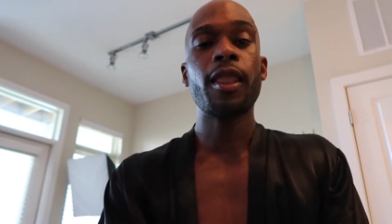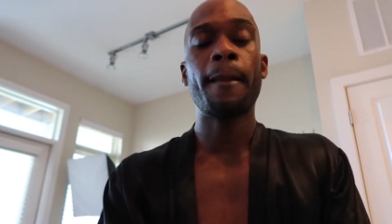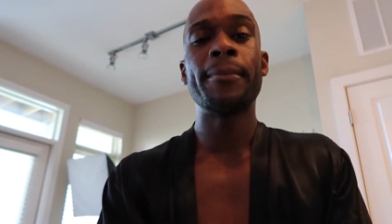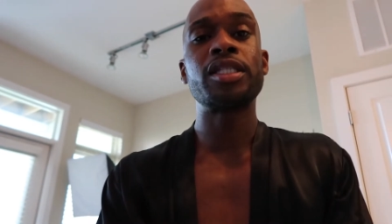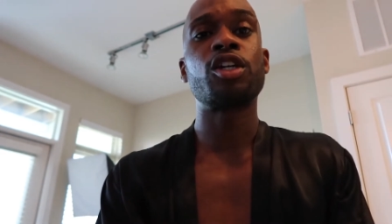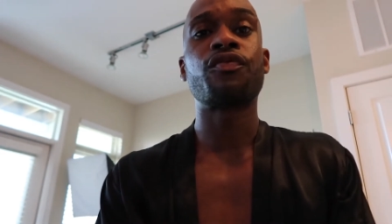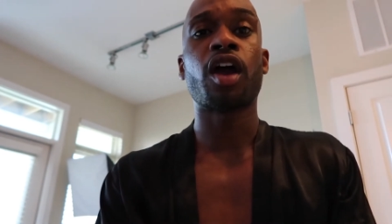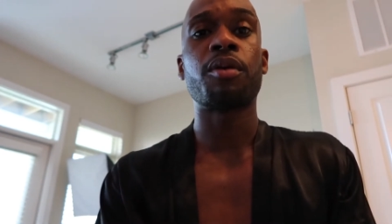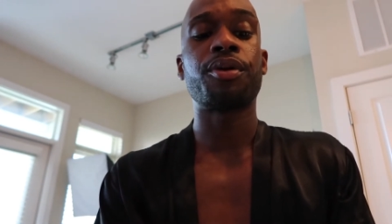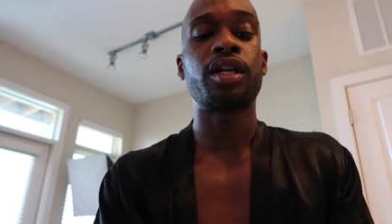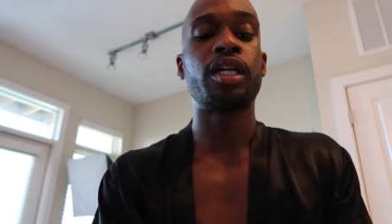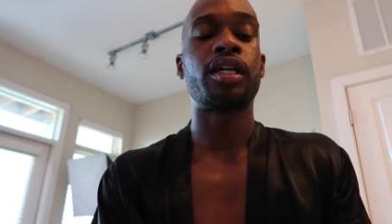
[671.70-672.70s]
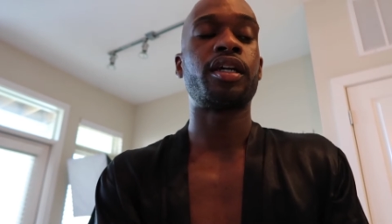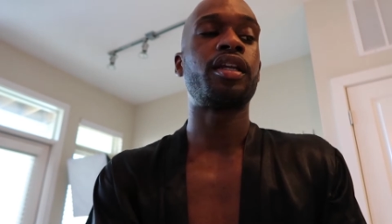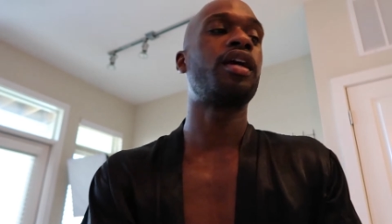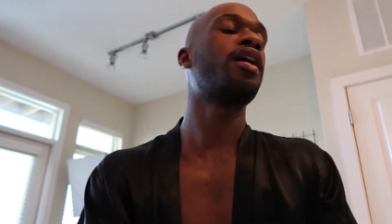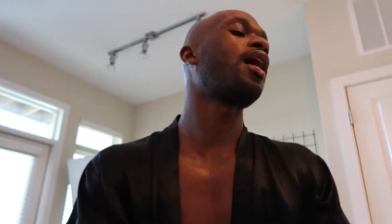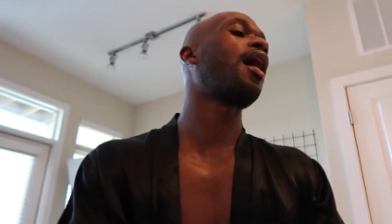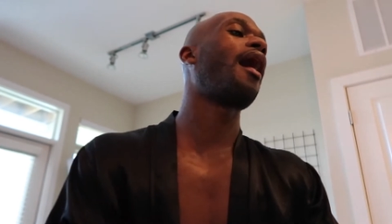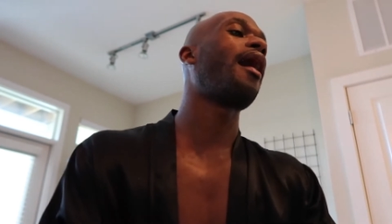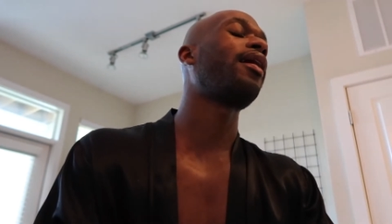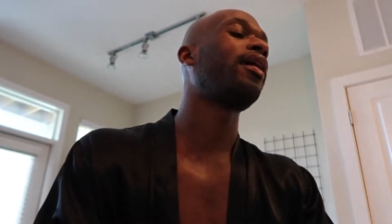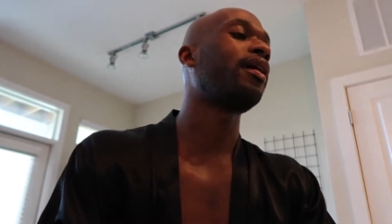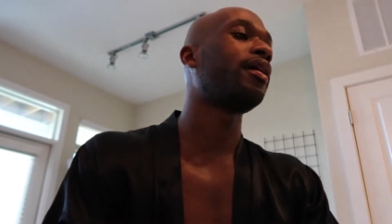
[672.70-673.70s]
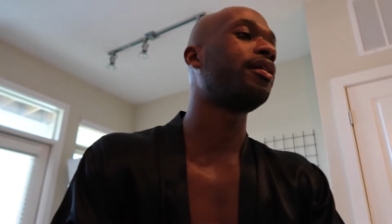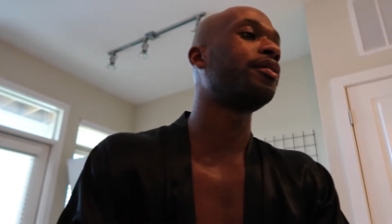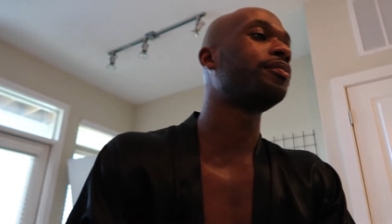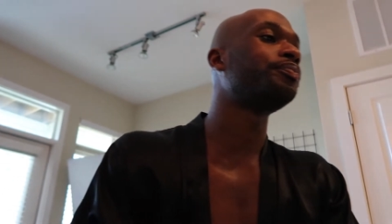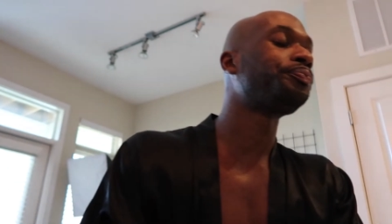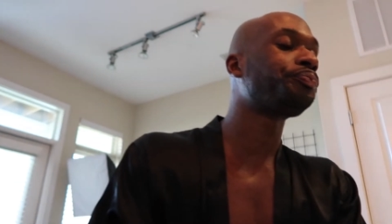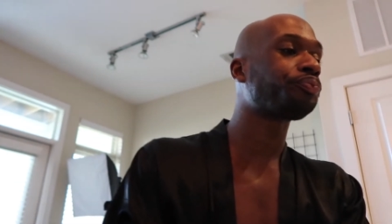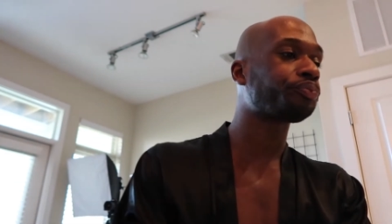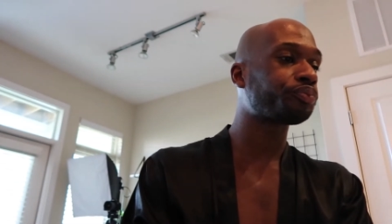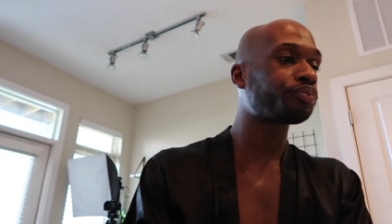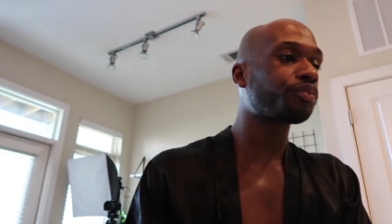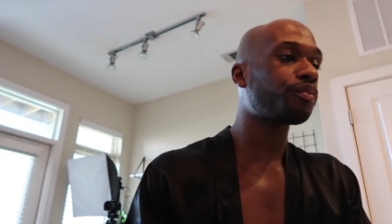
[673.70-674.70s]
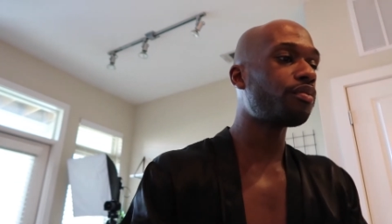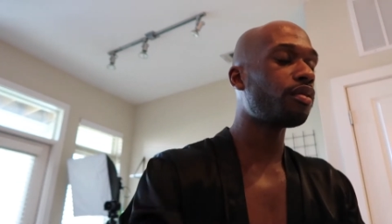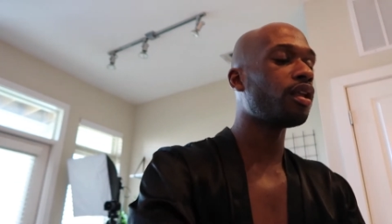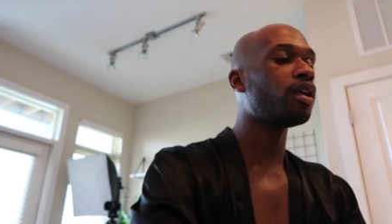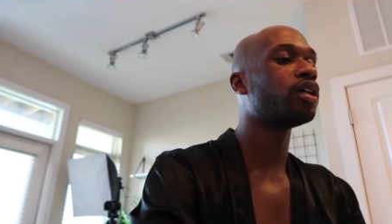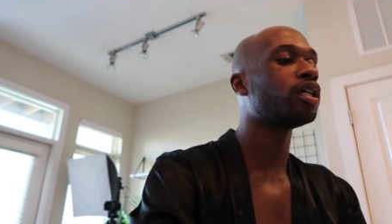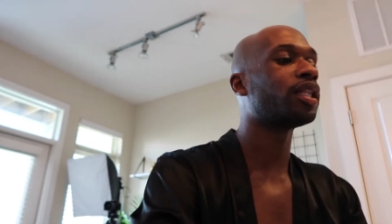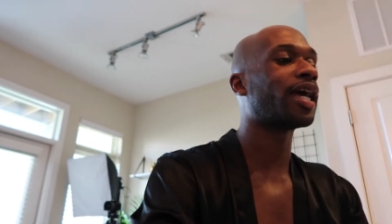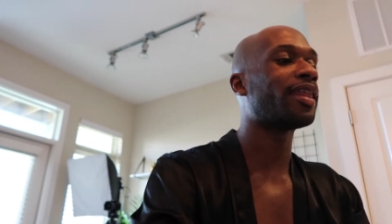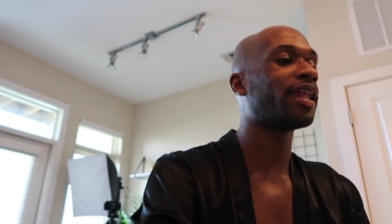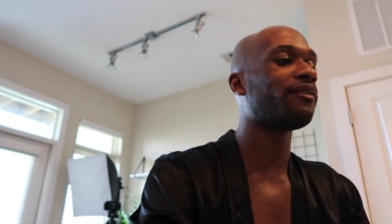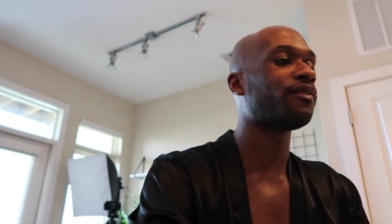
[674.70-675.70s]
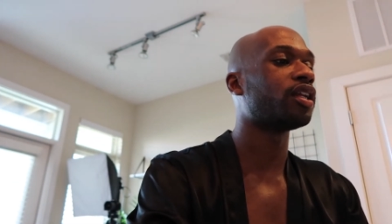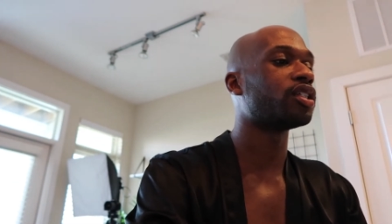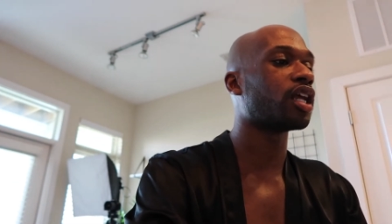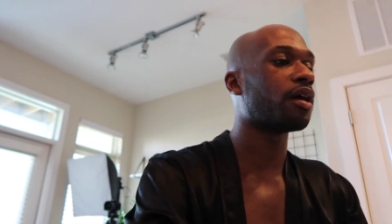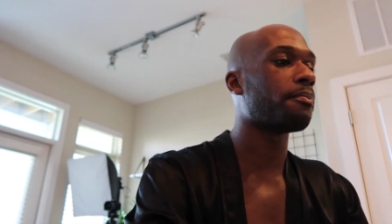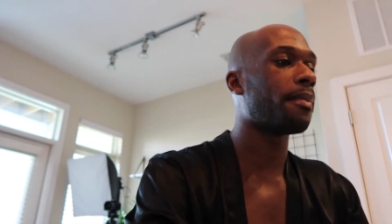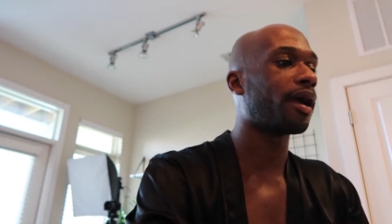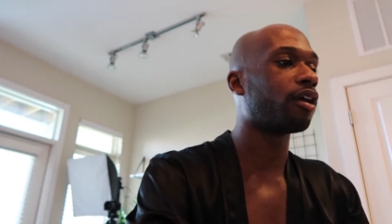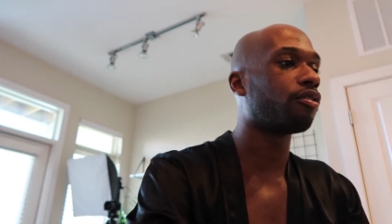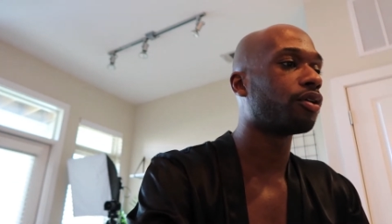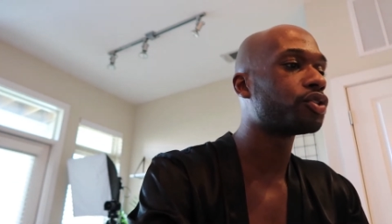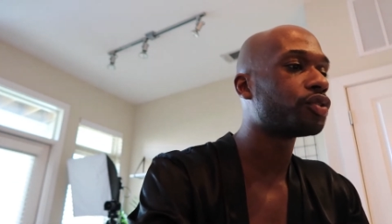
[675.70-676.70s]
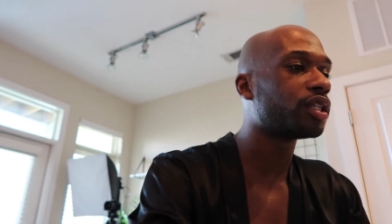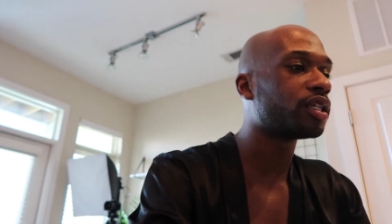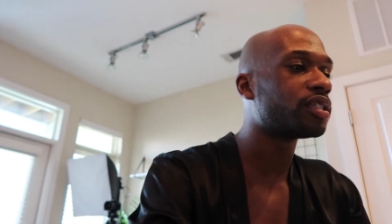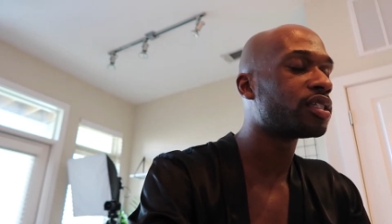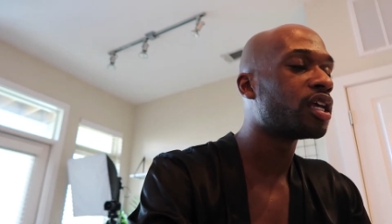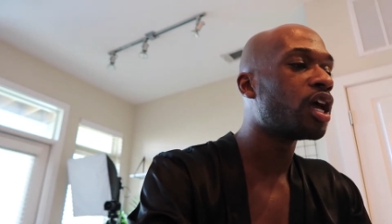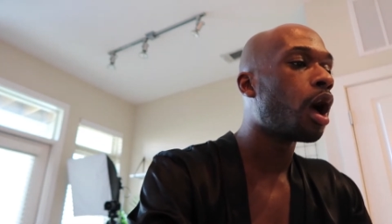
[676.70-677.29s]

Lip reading: But so far, pretty good. I am glad that I finished up my grocery list.